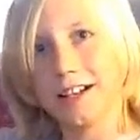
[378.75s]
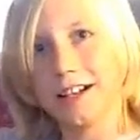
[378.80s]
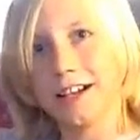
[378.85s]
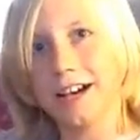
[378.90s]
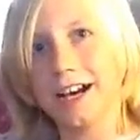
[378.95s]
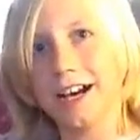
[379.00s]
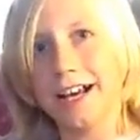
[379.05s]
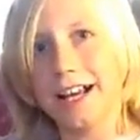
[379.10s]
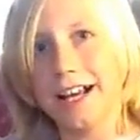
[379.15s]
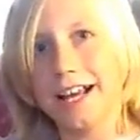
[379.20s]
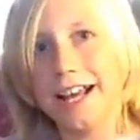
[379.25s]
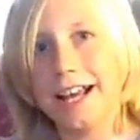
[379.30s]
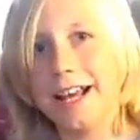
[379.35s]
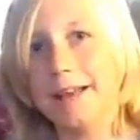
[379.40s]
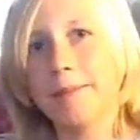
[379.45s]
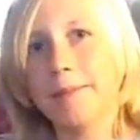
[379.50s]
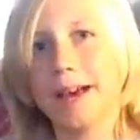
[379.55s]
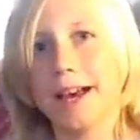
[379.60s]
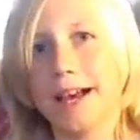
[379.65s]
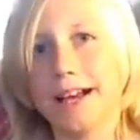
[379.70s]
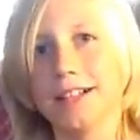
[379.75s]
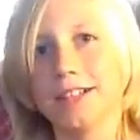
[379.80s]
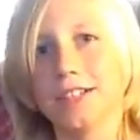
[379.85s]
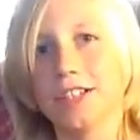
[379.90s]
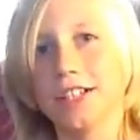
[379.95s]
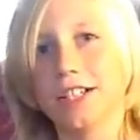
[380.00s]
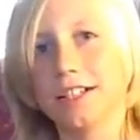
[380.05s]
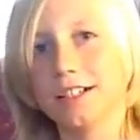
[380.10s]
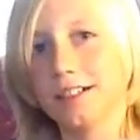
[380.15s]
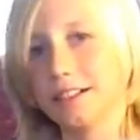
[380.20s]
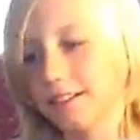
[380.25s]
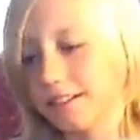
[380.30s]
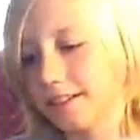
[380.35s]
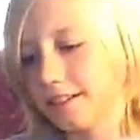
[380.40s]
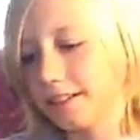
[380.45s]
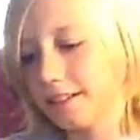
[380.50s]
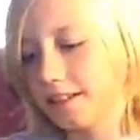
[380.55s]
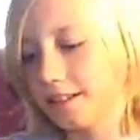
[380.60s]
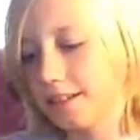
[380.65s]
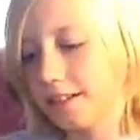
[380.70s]
I hate packaging.
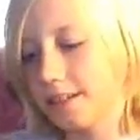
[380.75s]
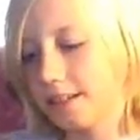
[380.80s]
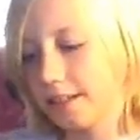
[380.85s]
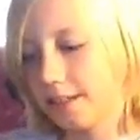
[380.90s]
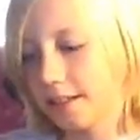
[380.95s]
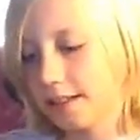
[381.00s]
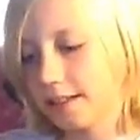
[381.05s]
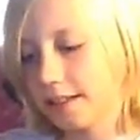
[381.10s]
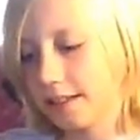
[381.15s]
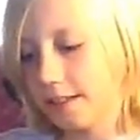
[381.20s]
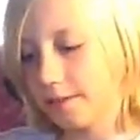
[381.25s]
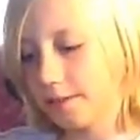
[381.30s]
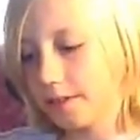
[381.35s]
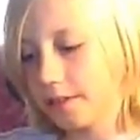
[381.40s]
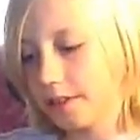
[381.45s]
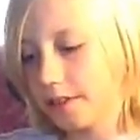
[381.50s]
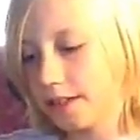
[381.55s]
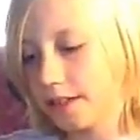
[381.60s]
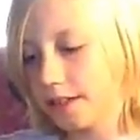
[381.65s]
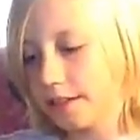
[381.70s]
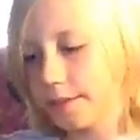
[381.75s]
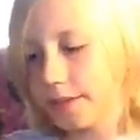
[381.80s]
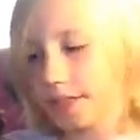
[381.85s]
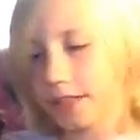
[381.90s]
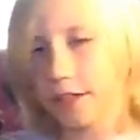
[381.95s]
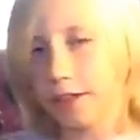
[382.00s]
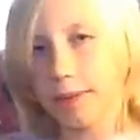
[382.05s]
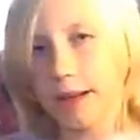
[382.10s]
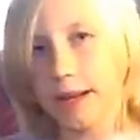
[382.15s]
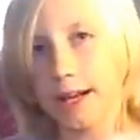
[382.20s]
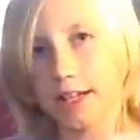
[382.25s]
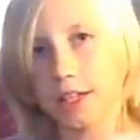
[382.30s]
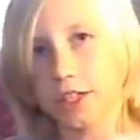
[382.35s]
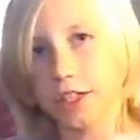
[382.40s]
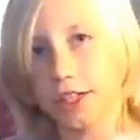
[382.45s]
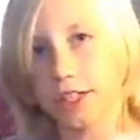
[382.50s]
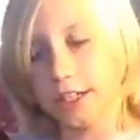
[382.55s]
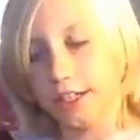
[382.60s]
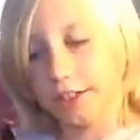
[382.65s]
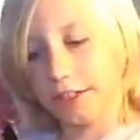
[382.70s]
They really need to make their
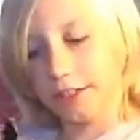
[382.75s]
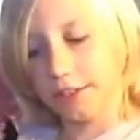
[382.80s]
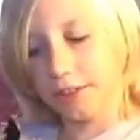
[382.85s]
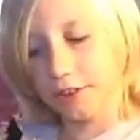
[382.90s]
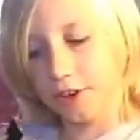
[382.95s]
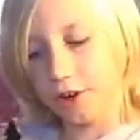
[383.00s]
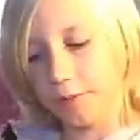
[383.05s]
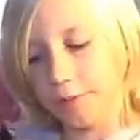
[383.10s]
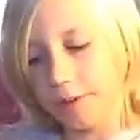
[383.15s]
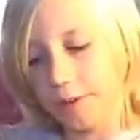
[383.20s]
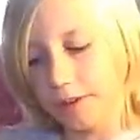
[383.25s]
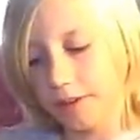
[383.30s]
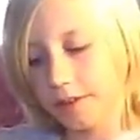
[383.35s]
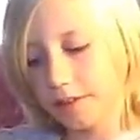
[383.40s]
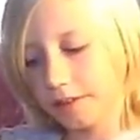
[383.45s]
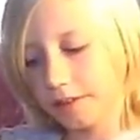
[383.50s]
packaging easier to open.